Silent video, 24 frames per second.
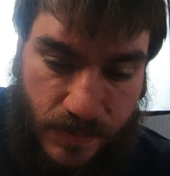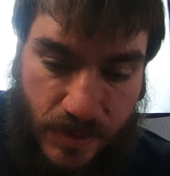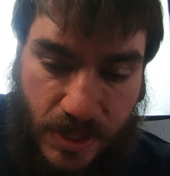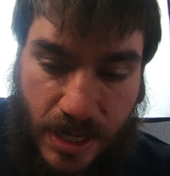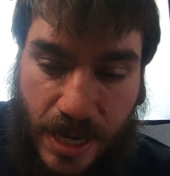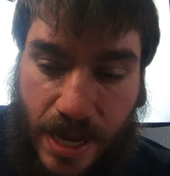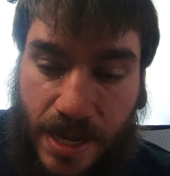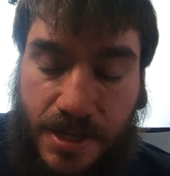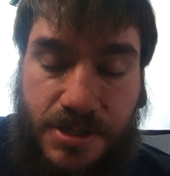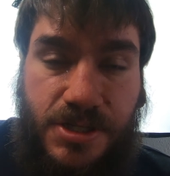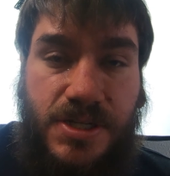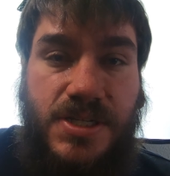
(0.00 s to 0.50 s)

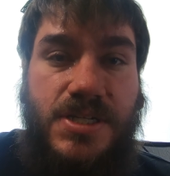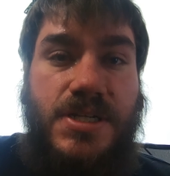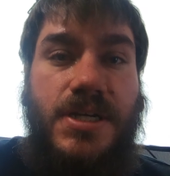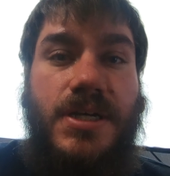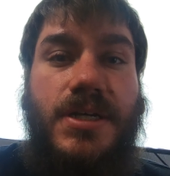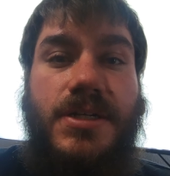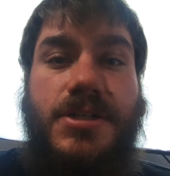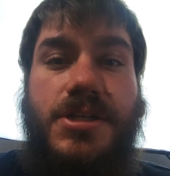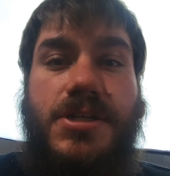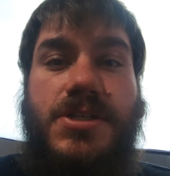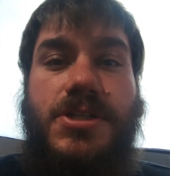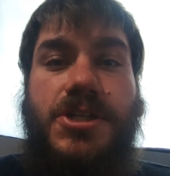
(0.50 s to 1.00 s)
Yeah, just
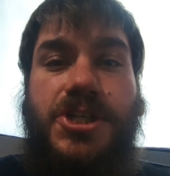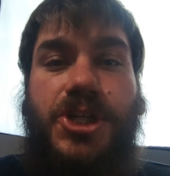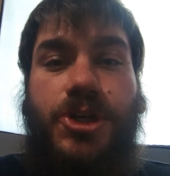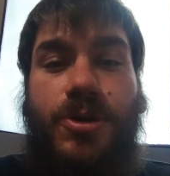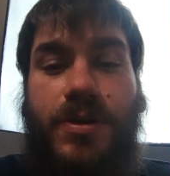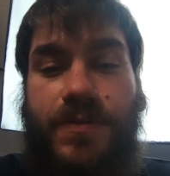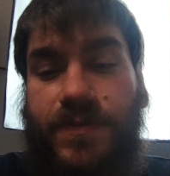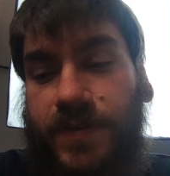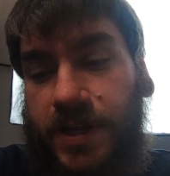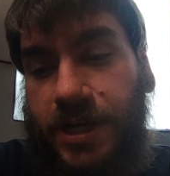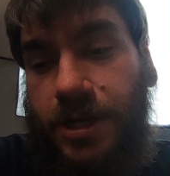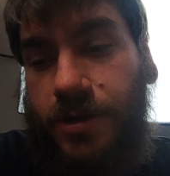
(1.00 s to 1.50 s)
a
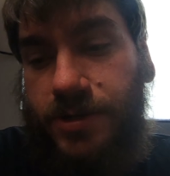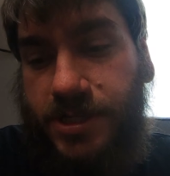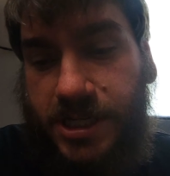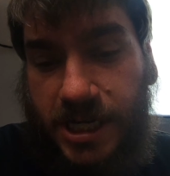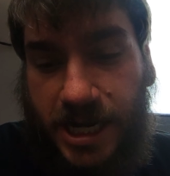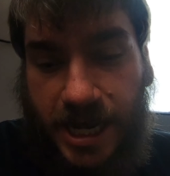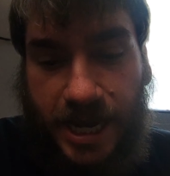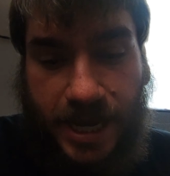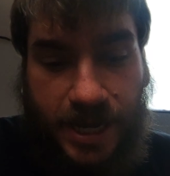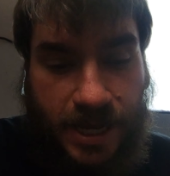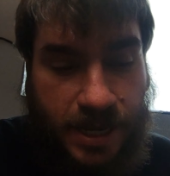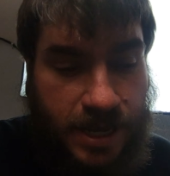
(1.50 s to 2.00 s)
short video
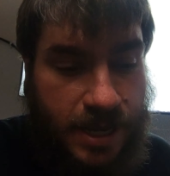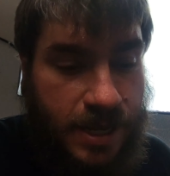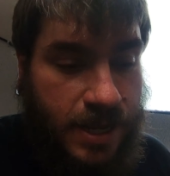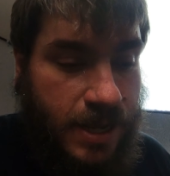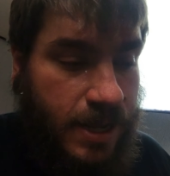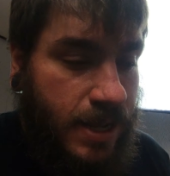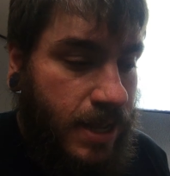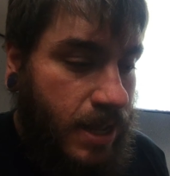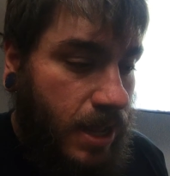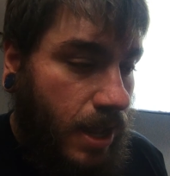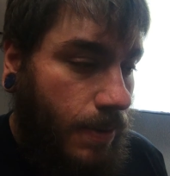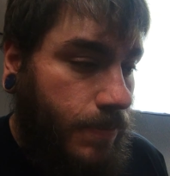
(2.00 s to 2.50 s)
today.
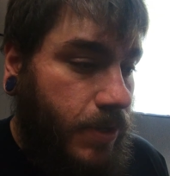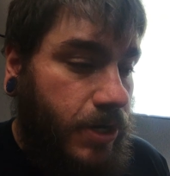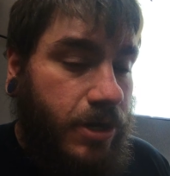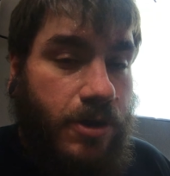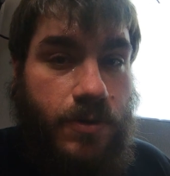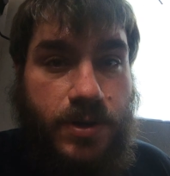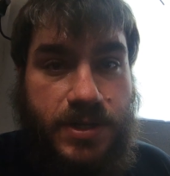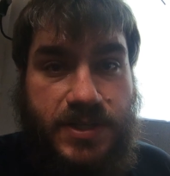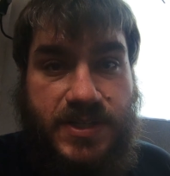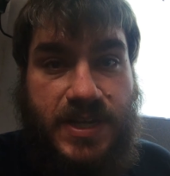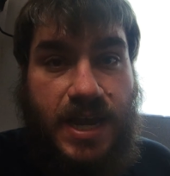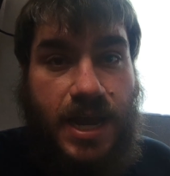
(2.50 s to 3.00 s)
I'm gonna
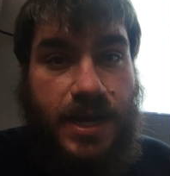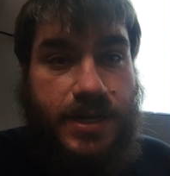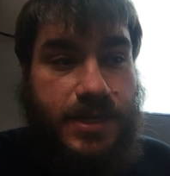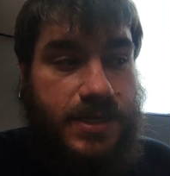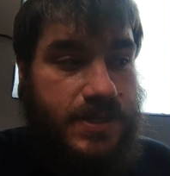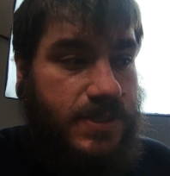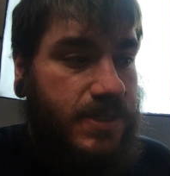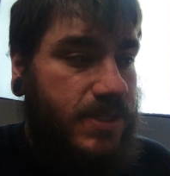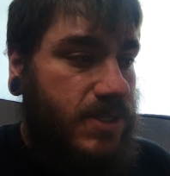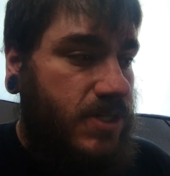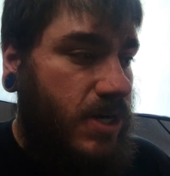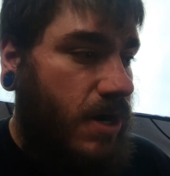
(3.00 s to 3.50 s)
go inside
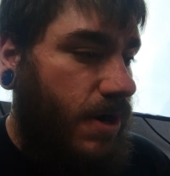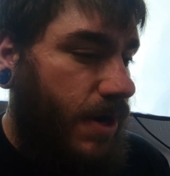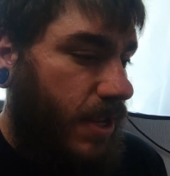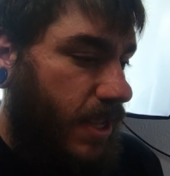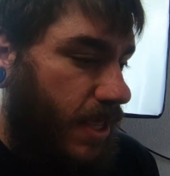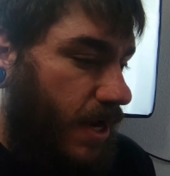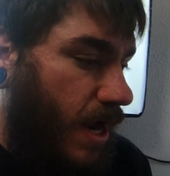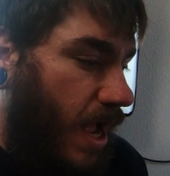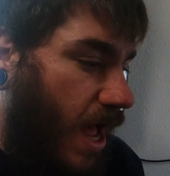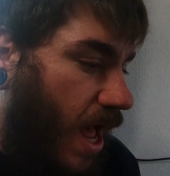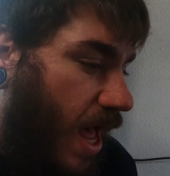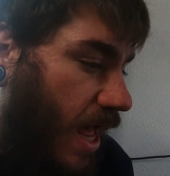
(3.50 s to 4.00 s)
because it's starting to
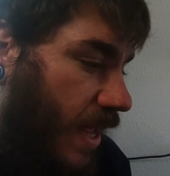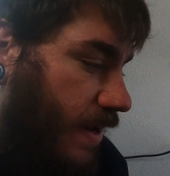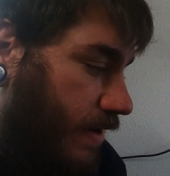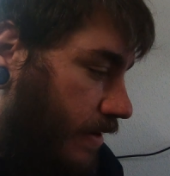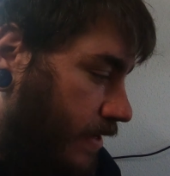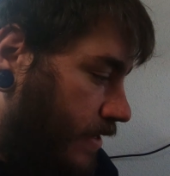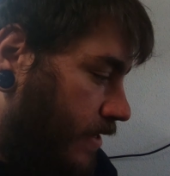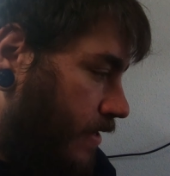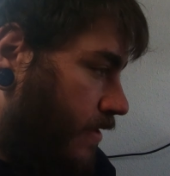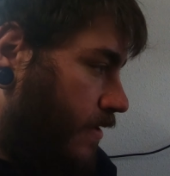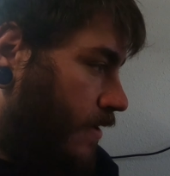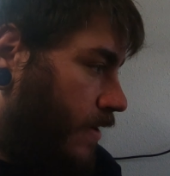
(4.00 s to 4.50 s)
get hot
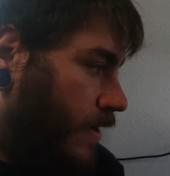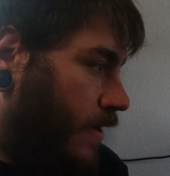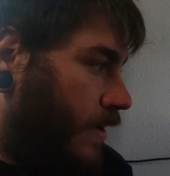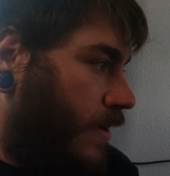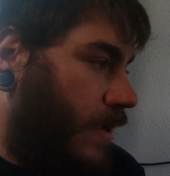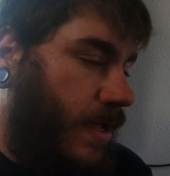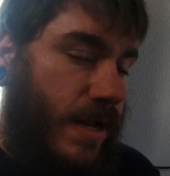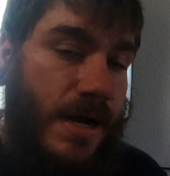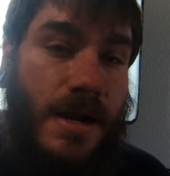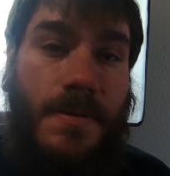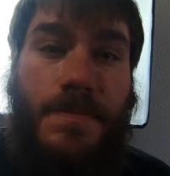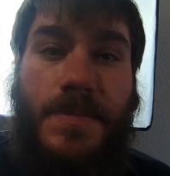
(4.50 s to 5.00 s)

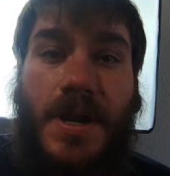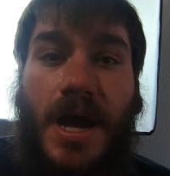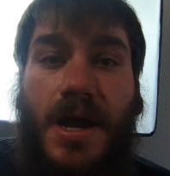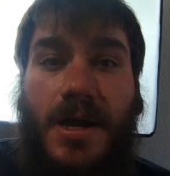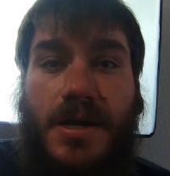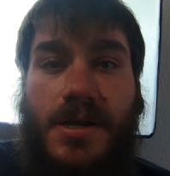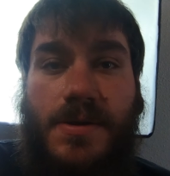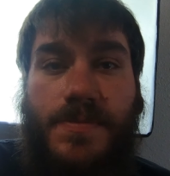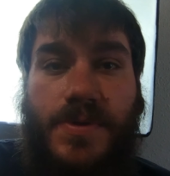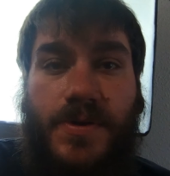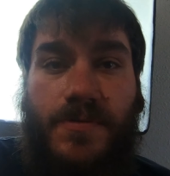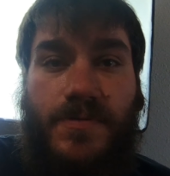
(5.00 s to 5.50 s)
and I'm not
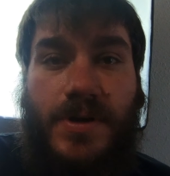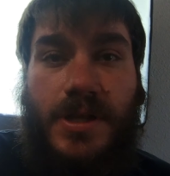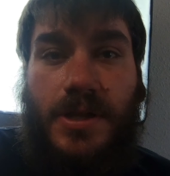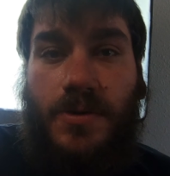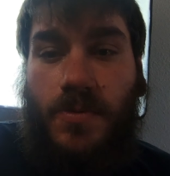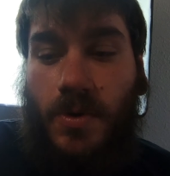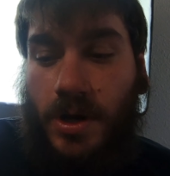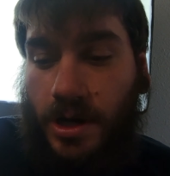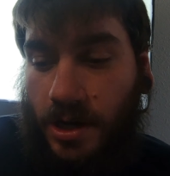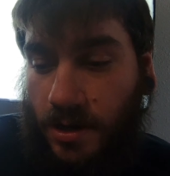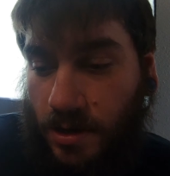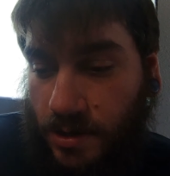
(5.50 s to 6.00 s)
gonna be really
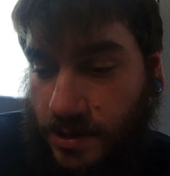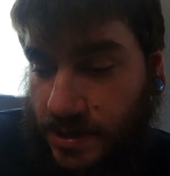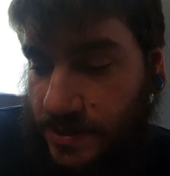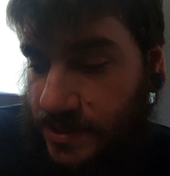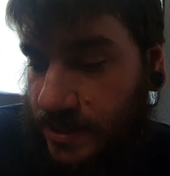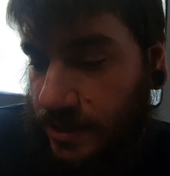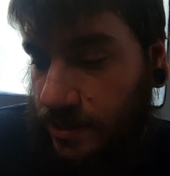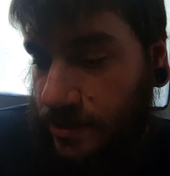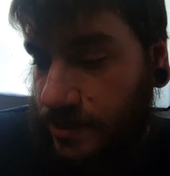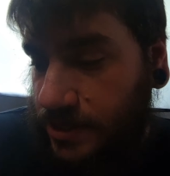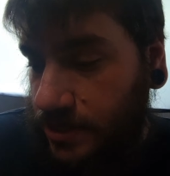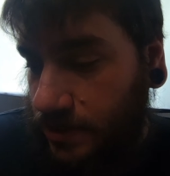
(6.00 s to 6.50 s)
working on this
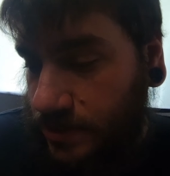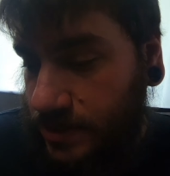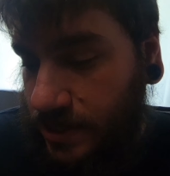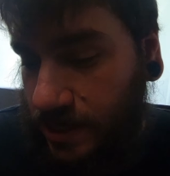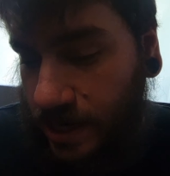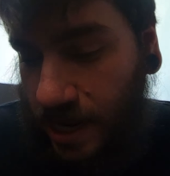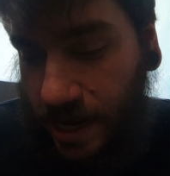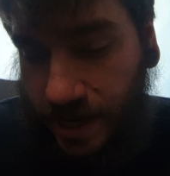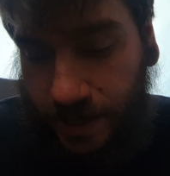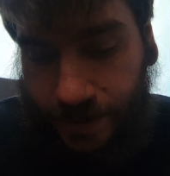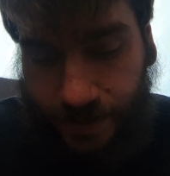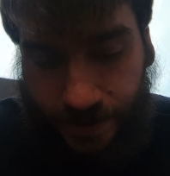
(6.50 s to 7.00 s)
thing until
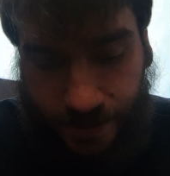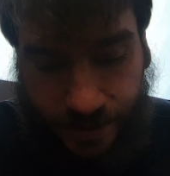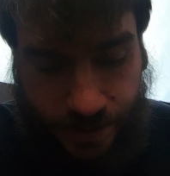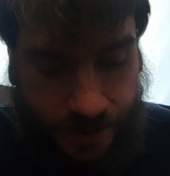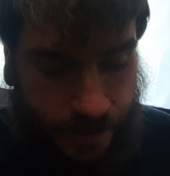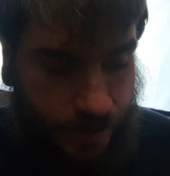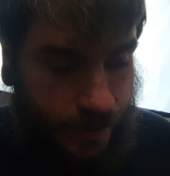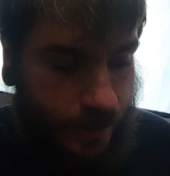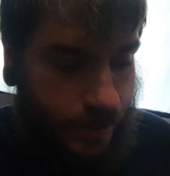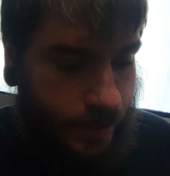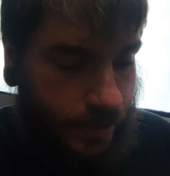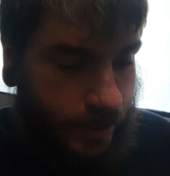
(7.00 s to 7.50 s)
tonight.
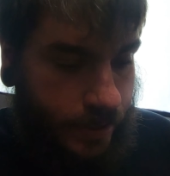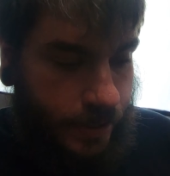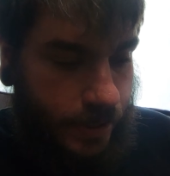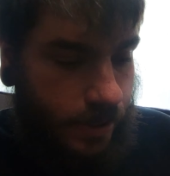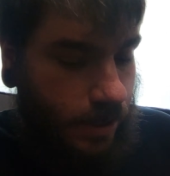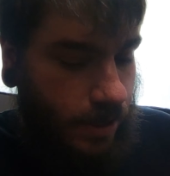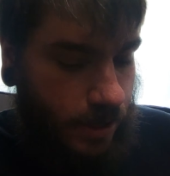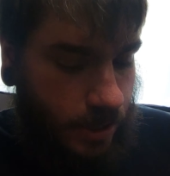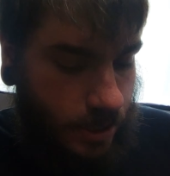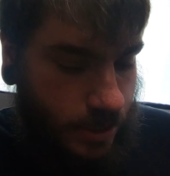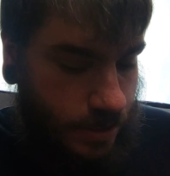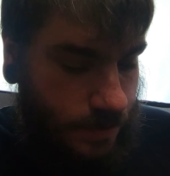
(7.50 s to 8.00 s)

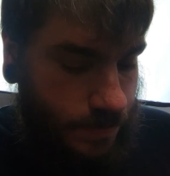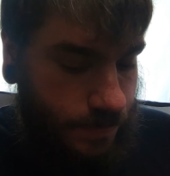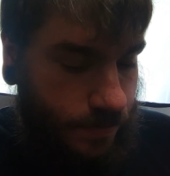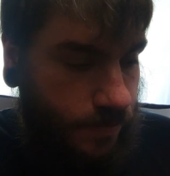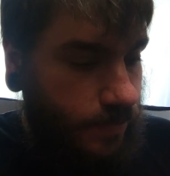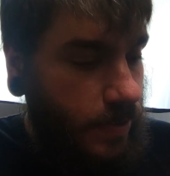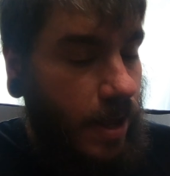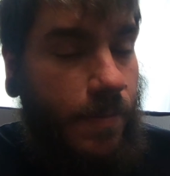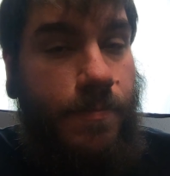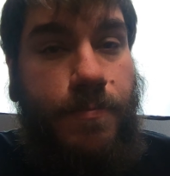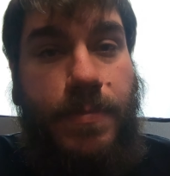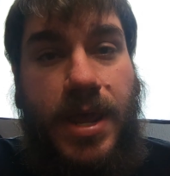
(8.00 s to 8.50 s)

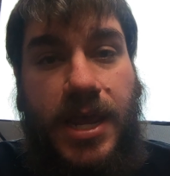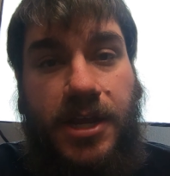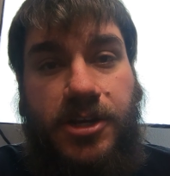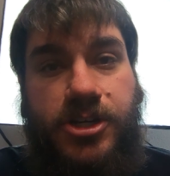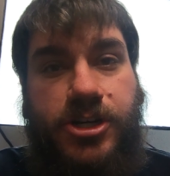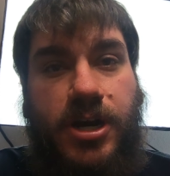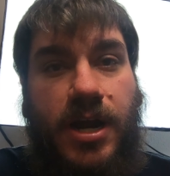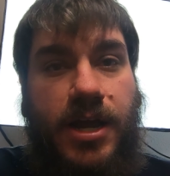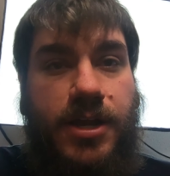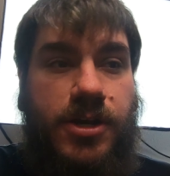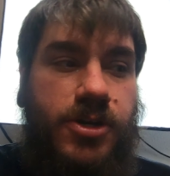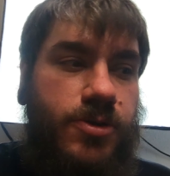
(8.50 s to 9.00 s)
I may
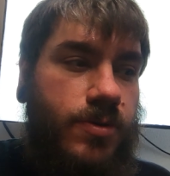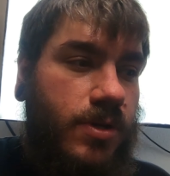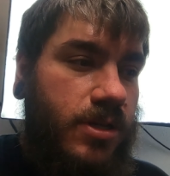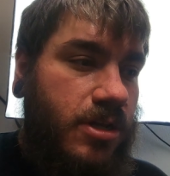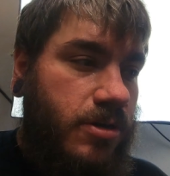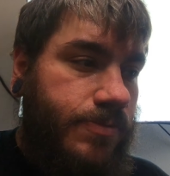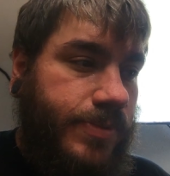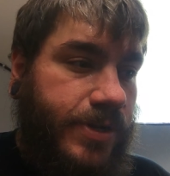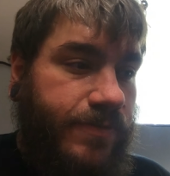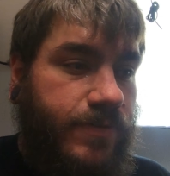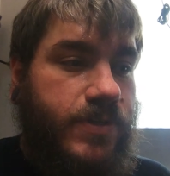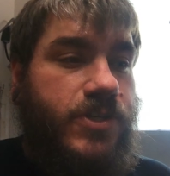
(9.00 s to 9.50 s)
try and do a
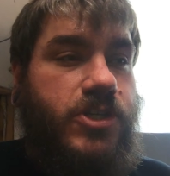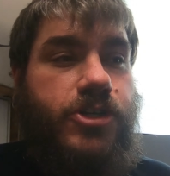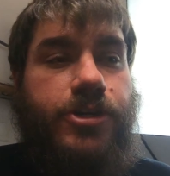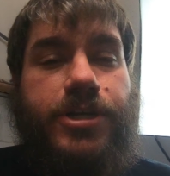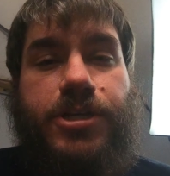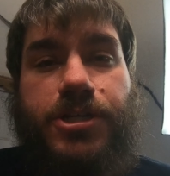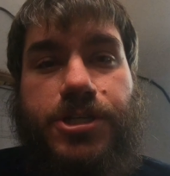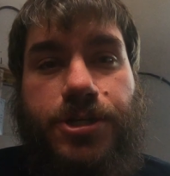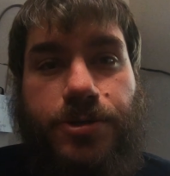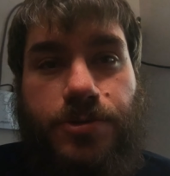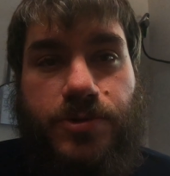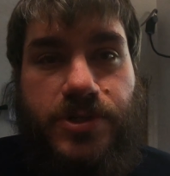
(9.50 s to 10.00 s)
little bit of a
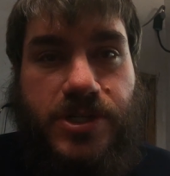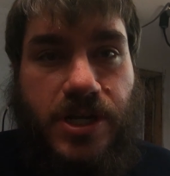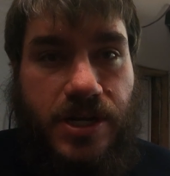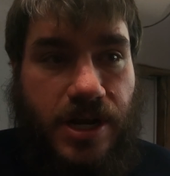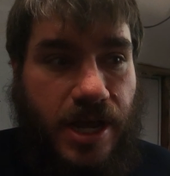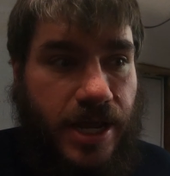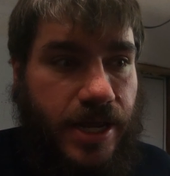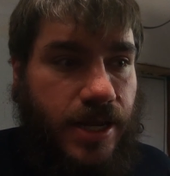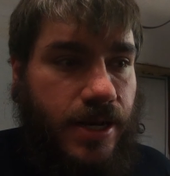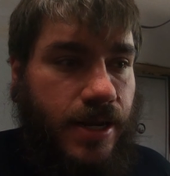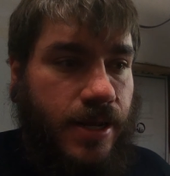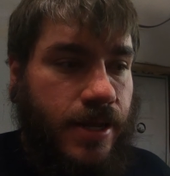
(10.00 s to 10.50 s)
street tune
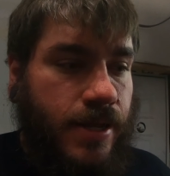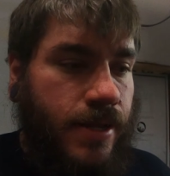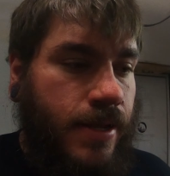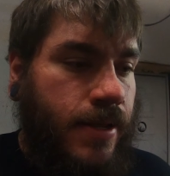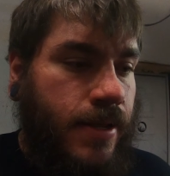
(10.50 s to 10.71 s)
tonight,